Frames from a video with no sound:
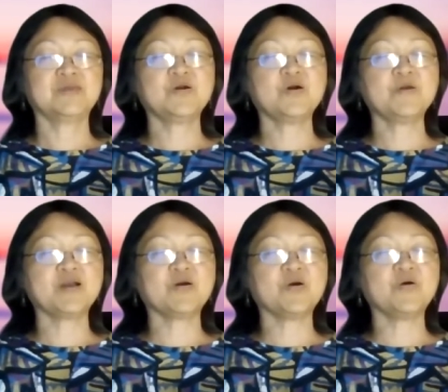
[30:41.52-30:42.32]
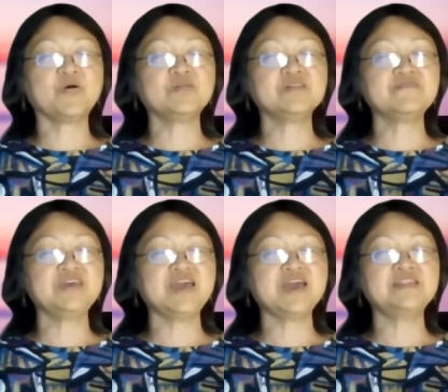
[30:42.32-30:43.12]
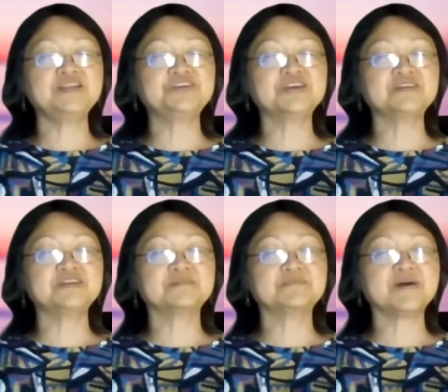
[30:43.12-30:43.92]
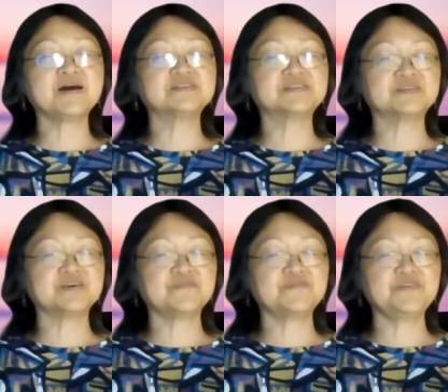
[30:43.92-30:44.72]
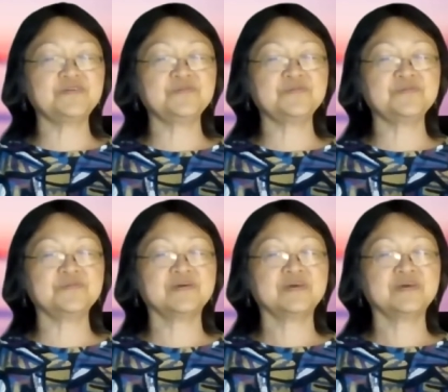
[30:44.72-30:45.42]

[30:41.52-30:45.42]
Call back all of the energetic parts of you